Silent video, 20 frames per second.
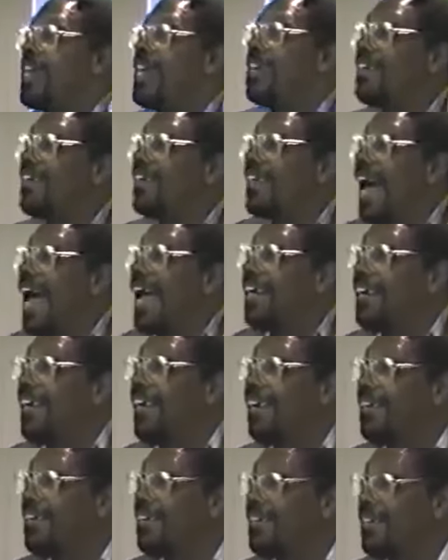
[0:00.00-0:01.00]
Feel like
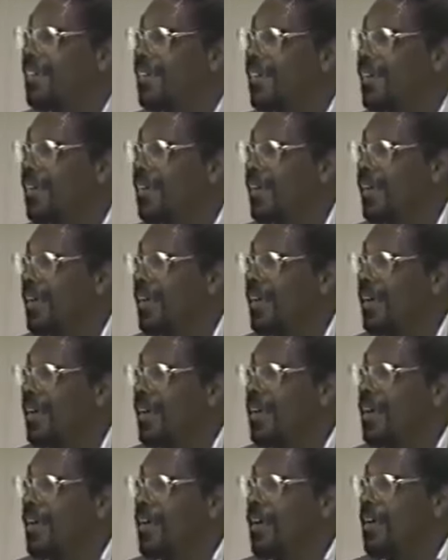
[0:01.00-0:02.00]

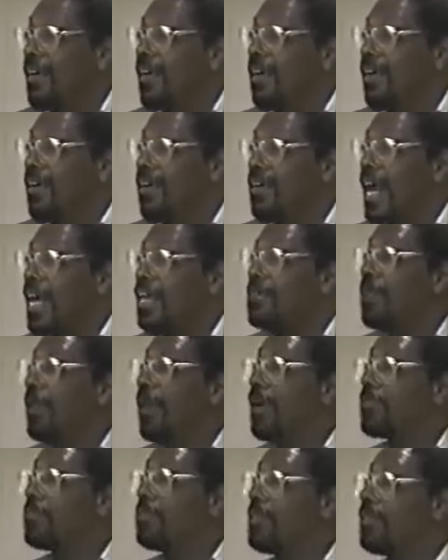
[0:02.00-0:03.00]
it. That's
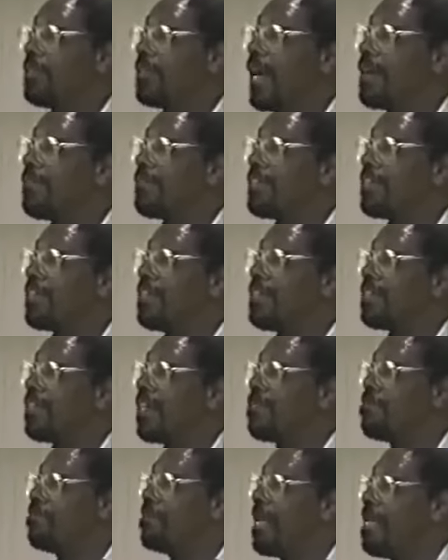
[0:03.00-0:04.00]
because we don't have a
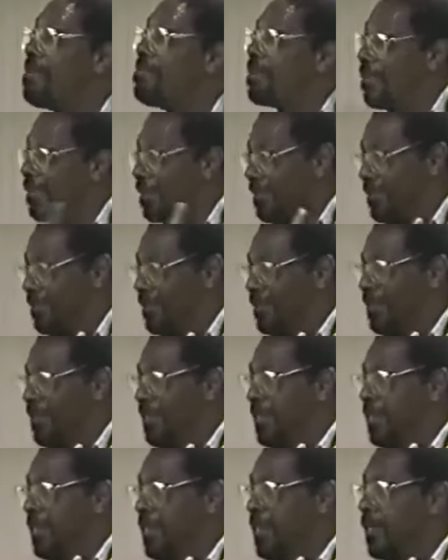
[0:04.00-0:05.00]
sense of people.
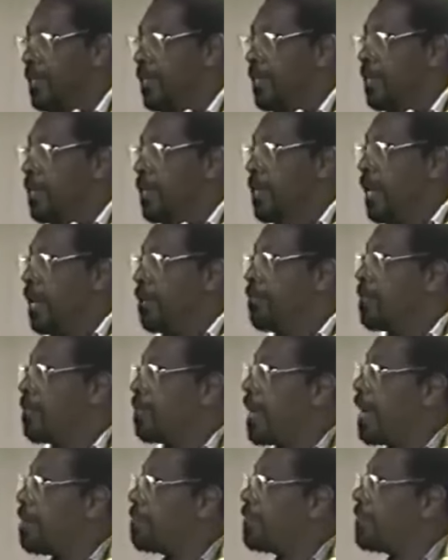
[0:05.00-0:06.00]
And we
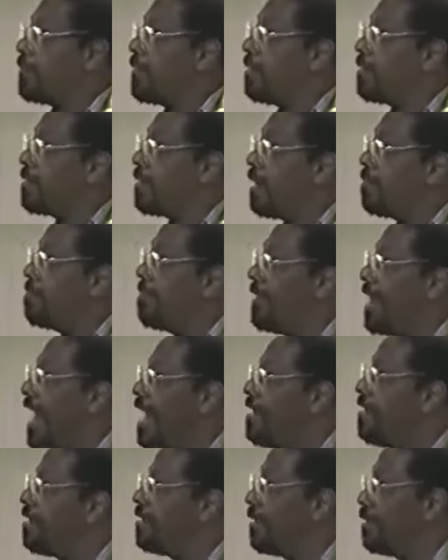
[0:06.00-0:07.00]
don't have a sense of
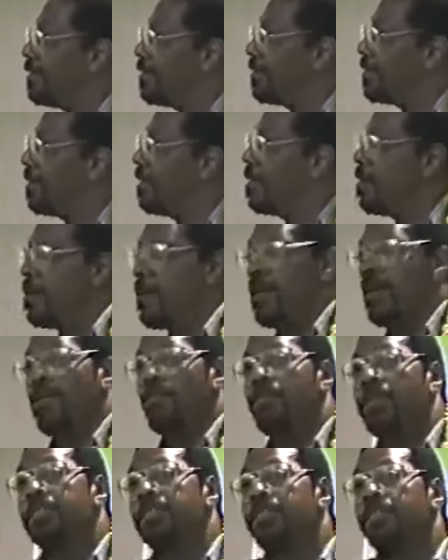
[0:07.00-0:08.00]
nation.
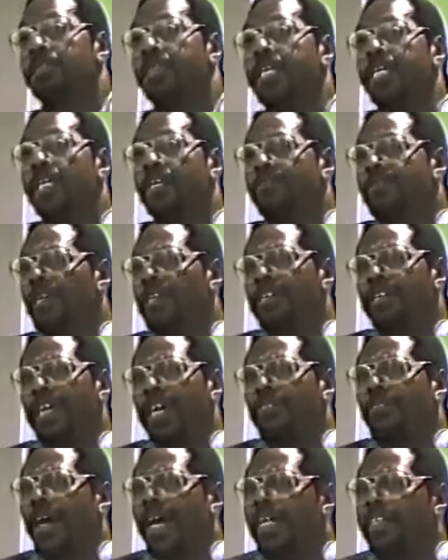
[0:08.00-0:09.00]
When you think of
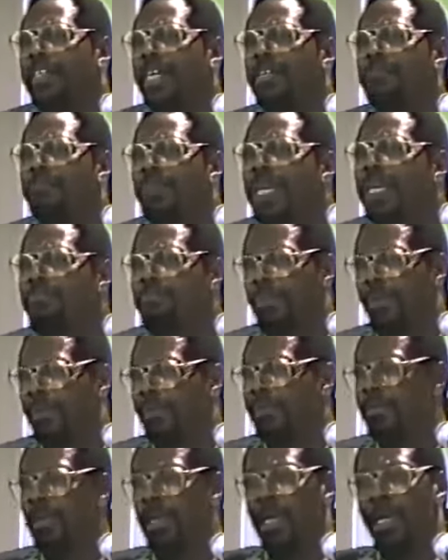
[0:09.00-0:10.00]
yourself as a
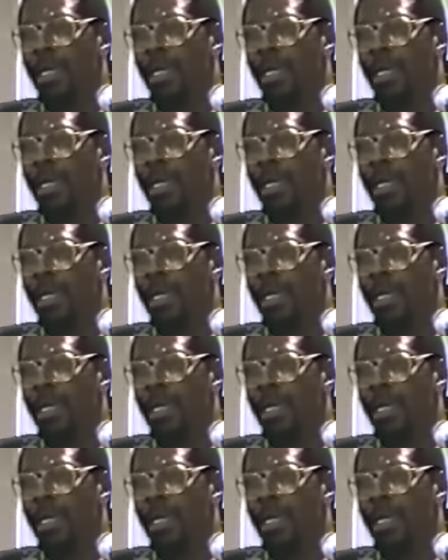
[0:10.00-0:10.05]
people,